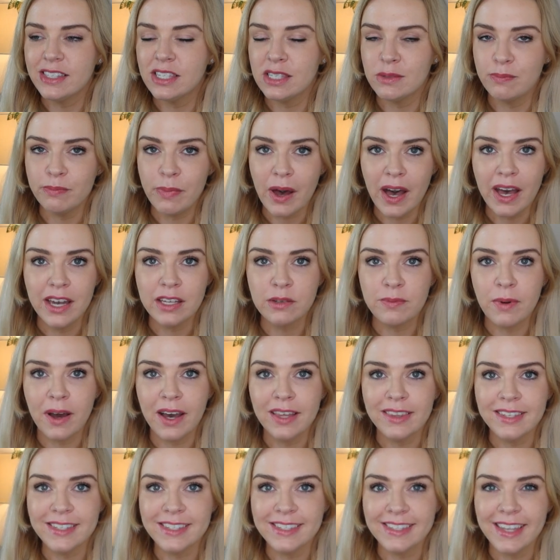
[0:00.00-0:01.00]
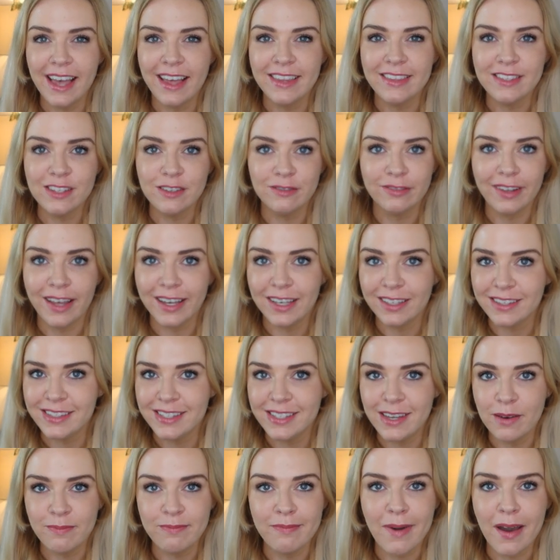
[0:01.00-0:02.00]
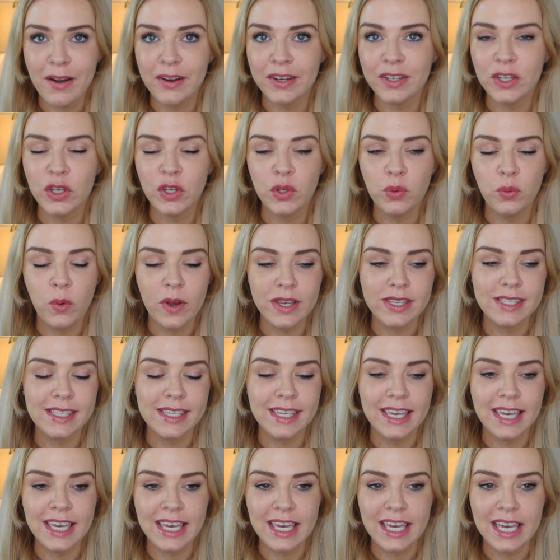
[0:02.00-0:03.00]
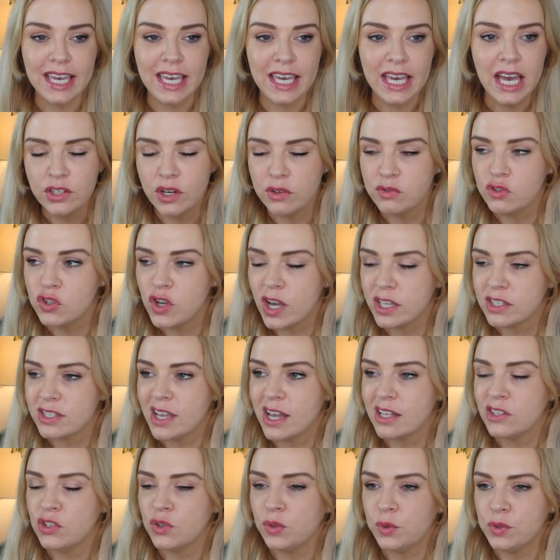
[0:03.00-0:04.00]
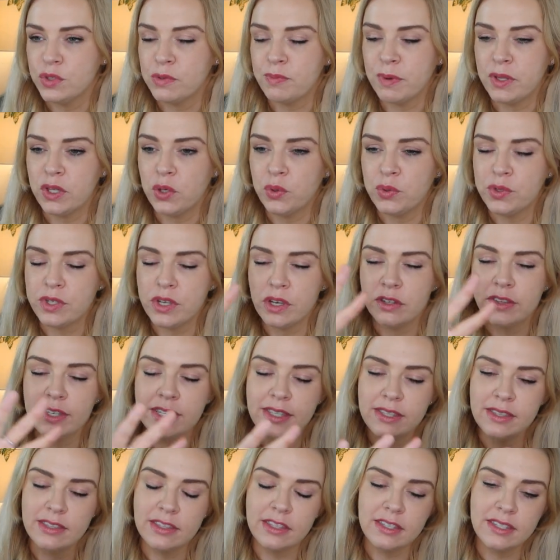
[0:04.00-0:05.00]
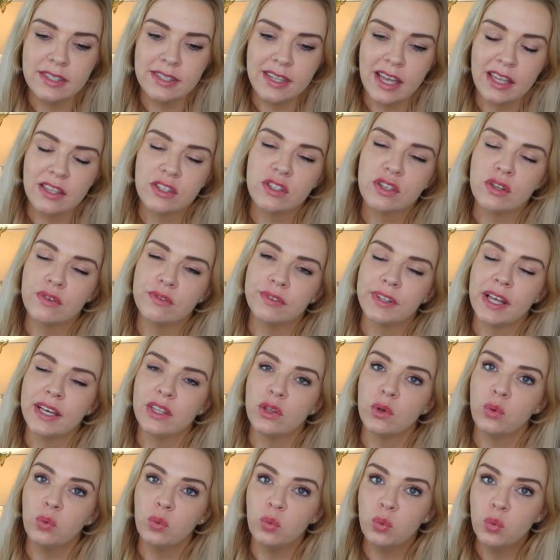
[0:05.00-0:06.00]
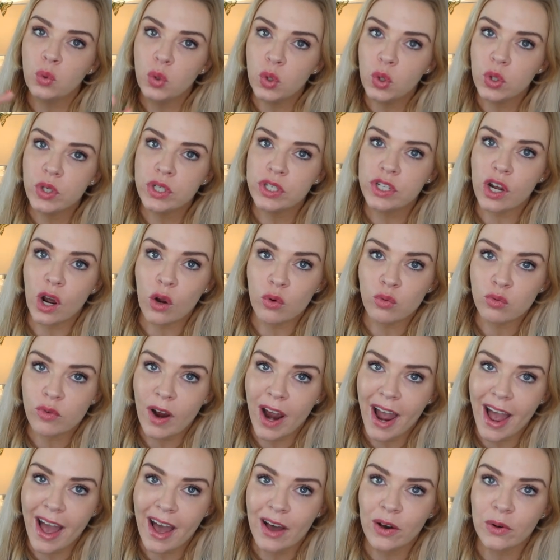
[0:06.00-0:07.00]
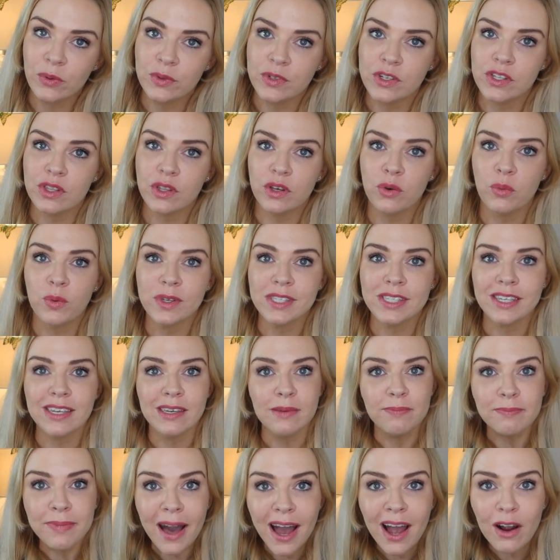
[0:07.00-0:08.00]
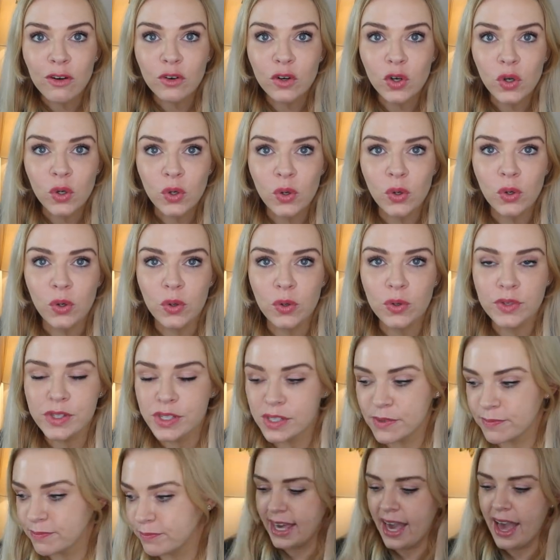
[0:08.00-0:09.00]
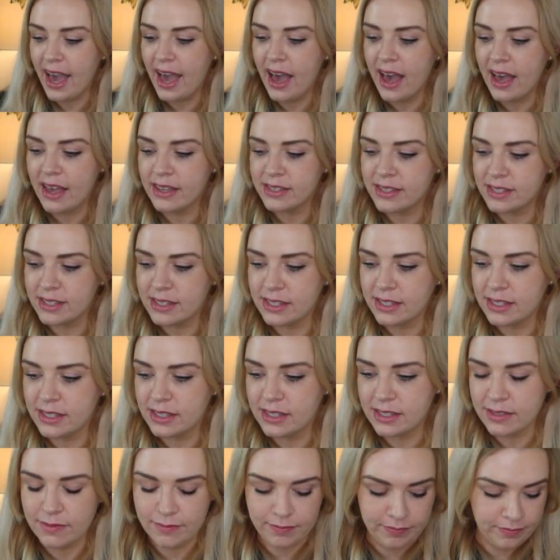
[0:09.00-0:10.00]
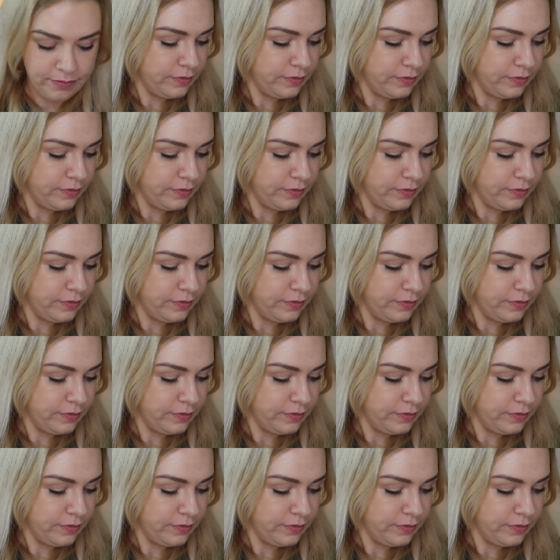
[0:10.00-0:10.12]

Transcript: inspired by the scent of like American whiskey, you know, Jack Daniels, but also this, the scent of like the wood around the whiskey barrels, casks.